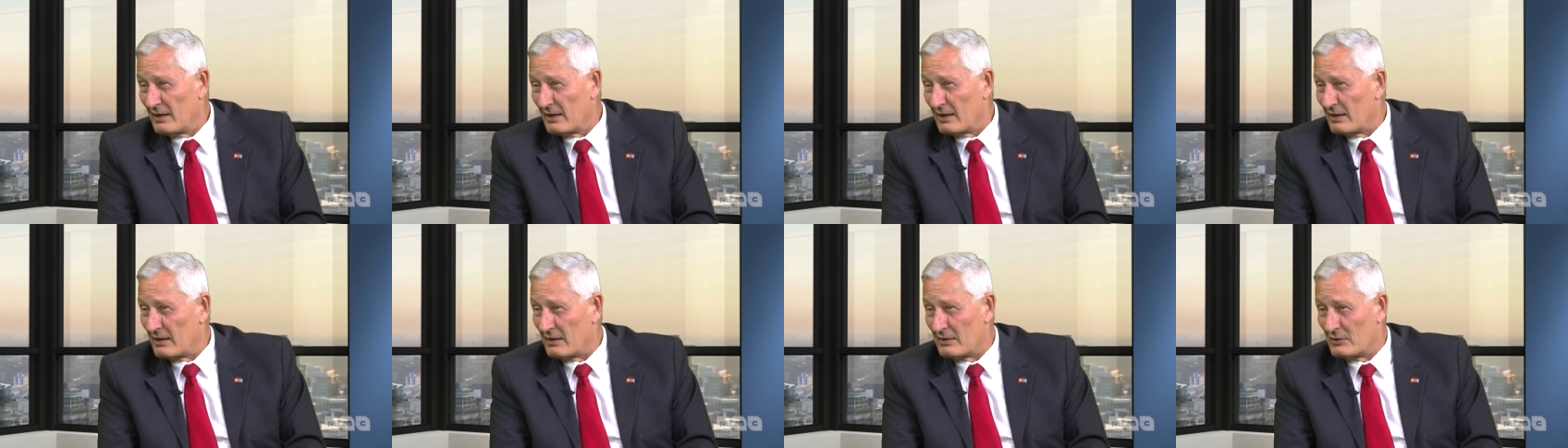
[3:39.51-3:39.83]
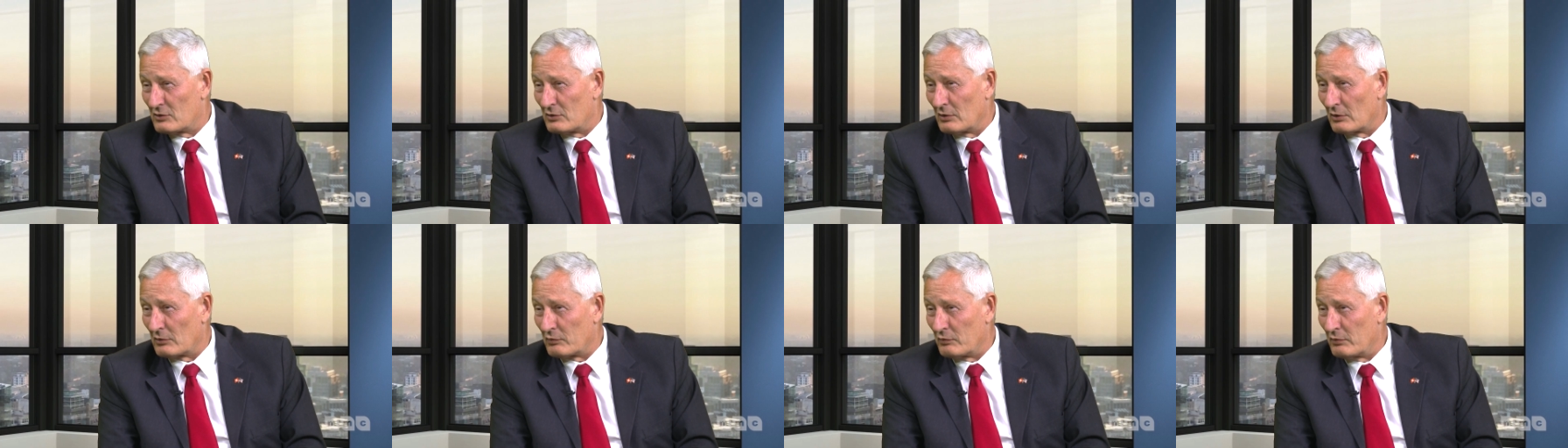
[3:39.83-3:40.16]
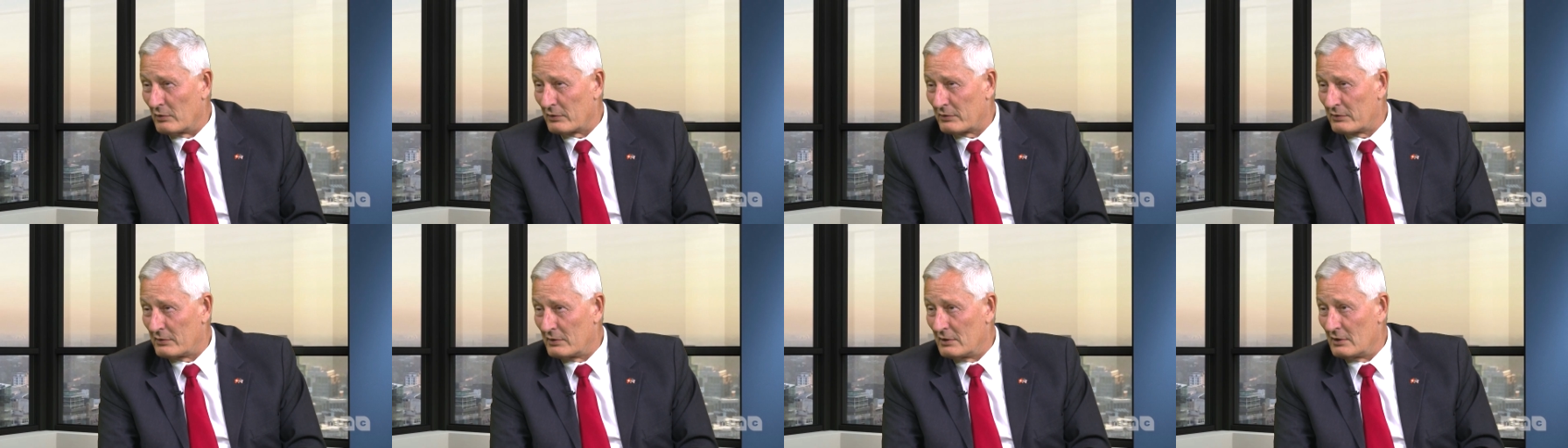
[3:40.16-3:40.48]
it's not
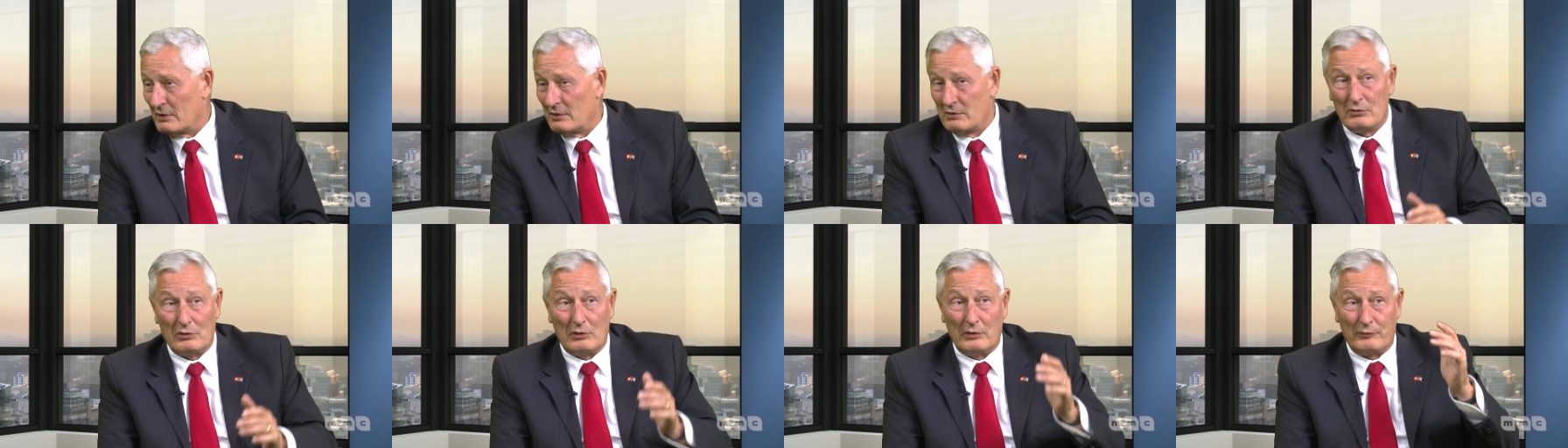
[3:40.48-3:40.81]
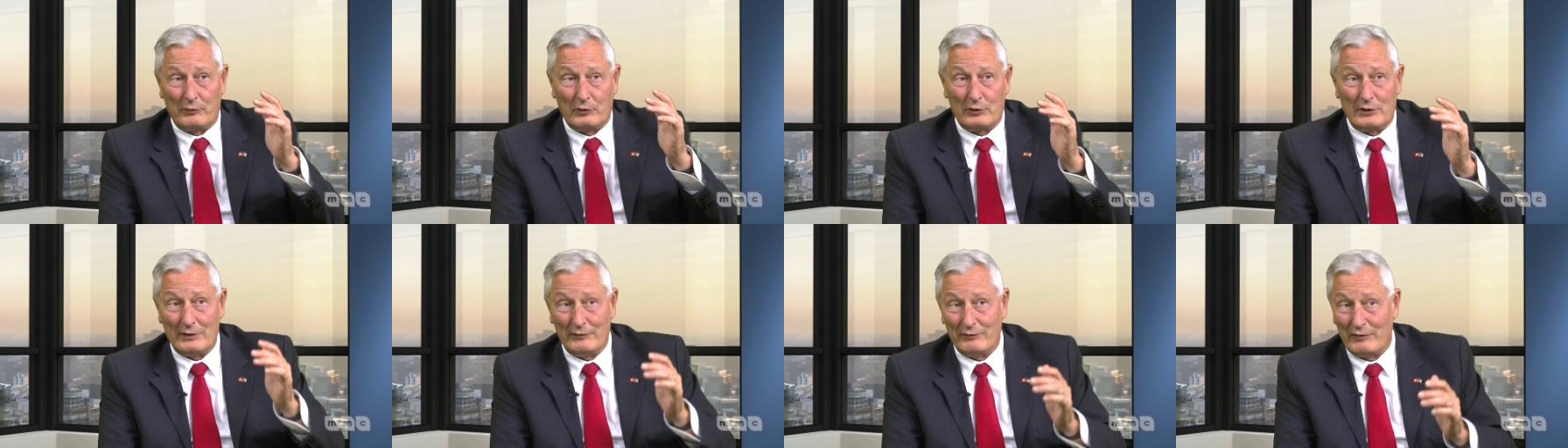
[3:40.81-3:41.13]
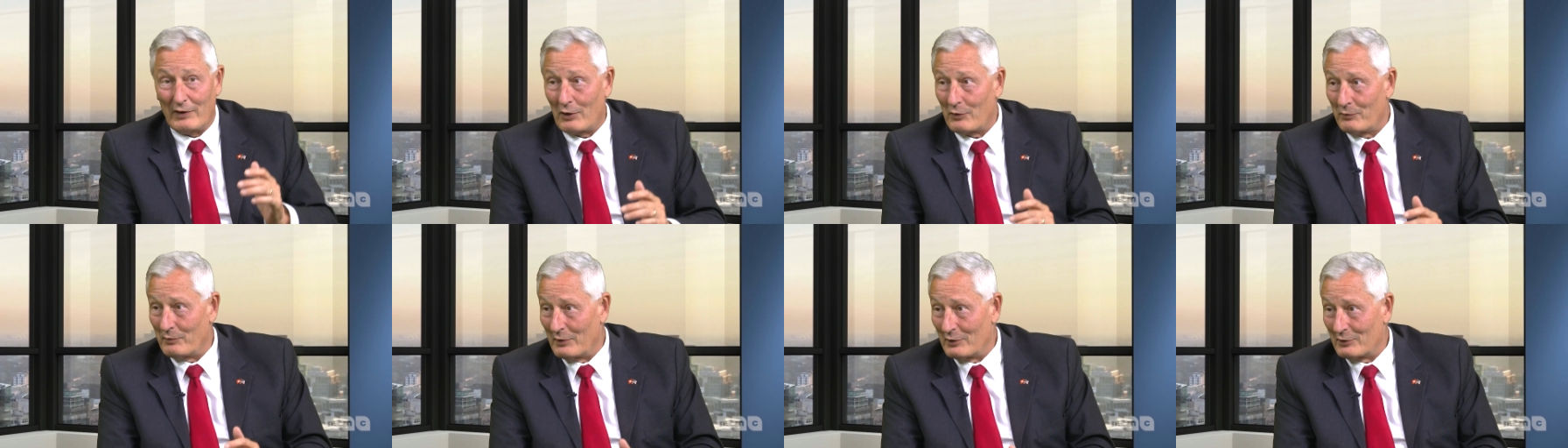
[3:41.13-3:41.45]
worth for the
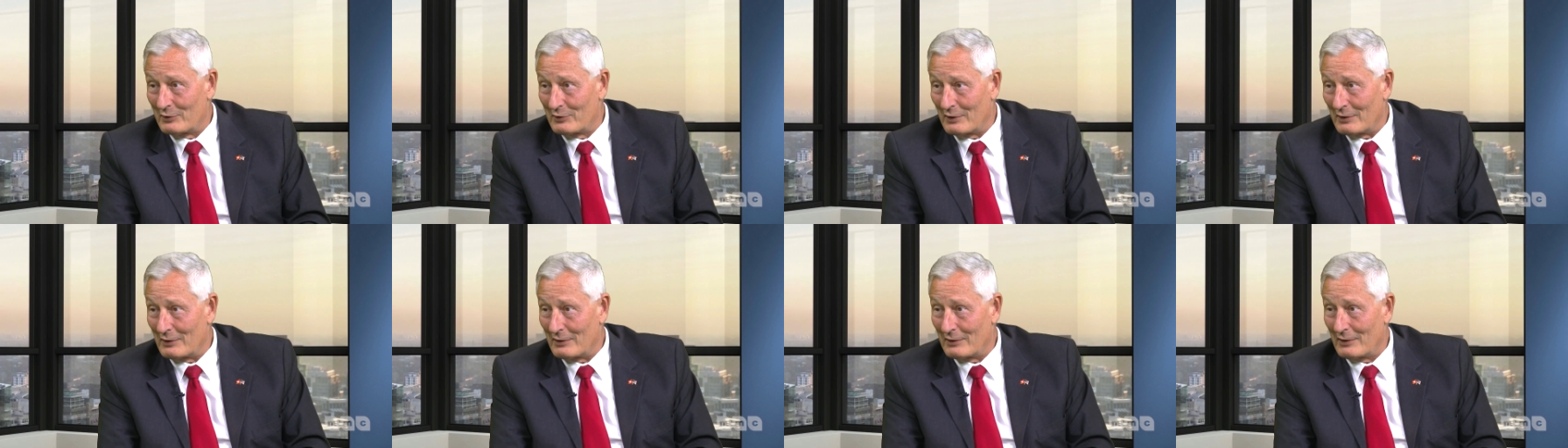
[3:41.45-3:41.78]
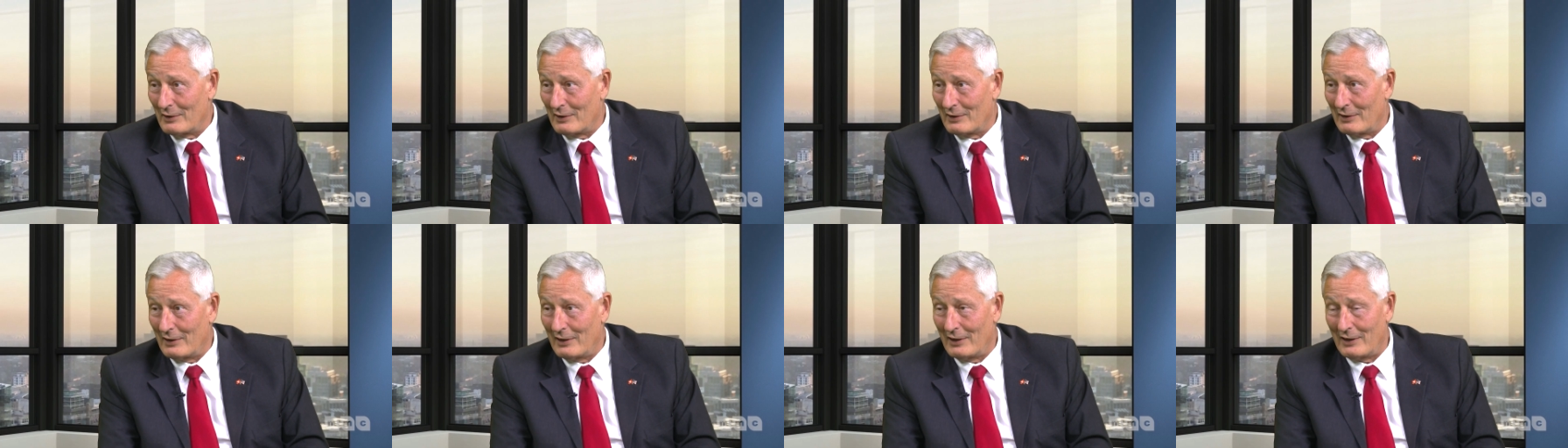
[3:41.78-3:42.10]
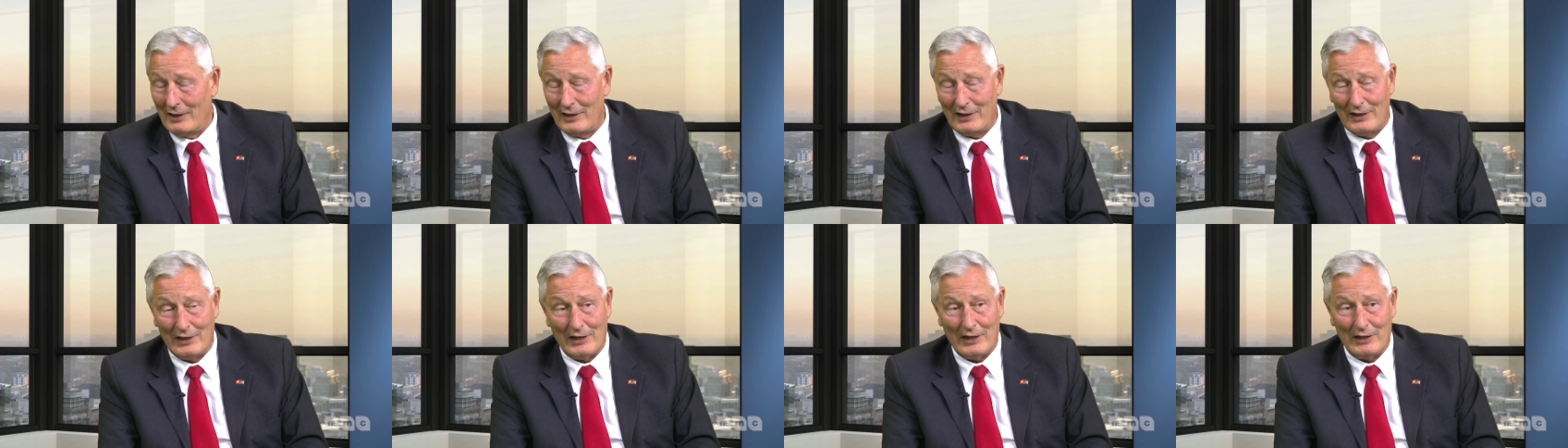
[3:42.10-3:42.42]
environment
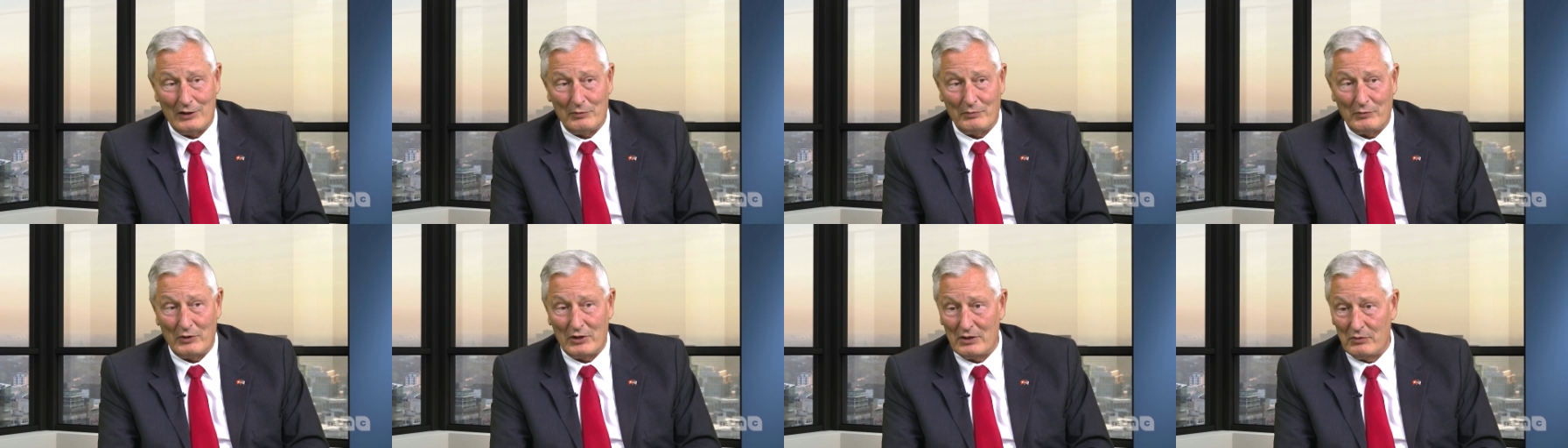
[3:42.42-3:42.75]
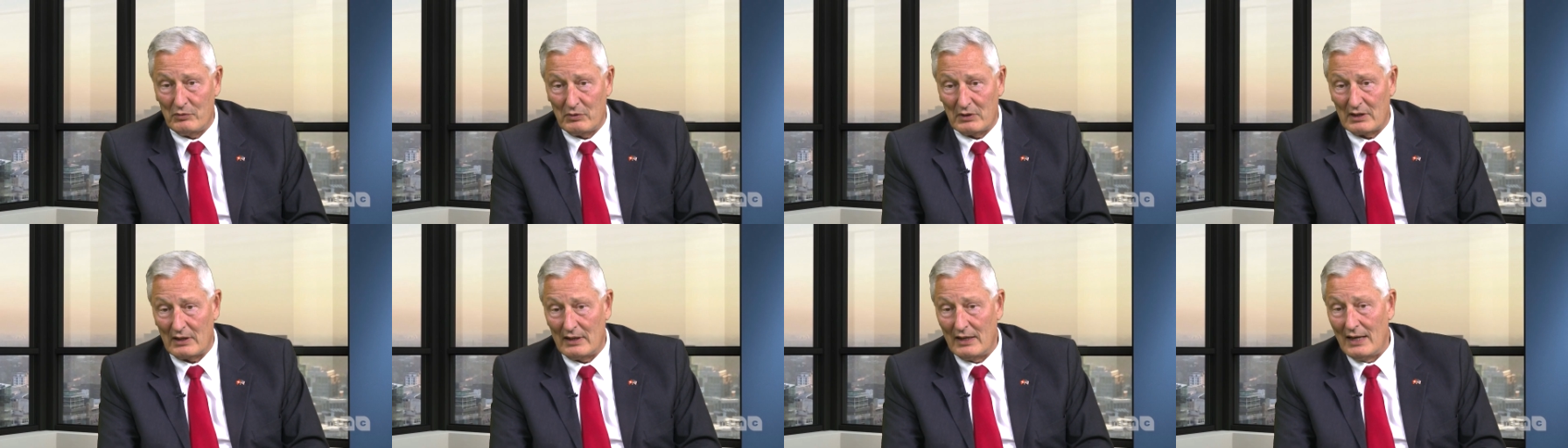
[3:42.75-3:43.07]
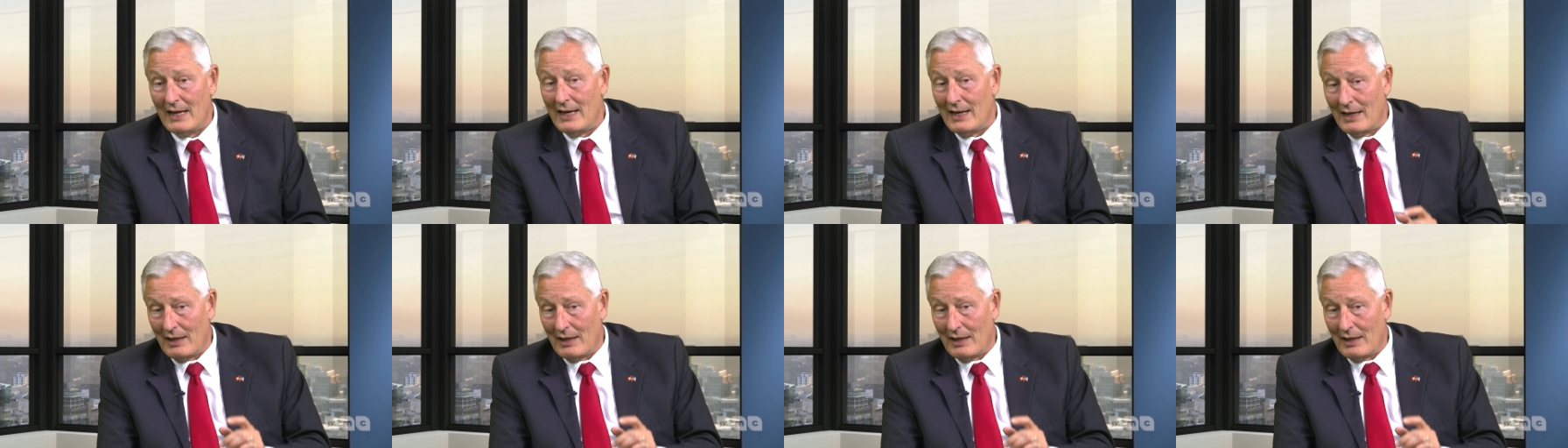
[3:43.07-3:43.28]
and the money we can.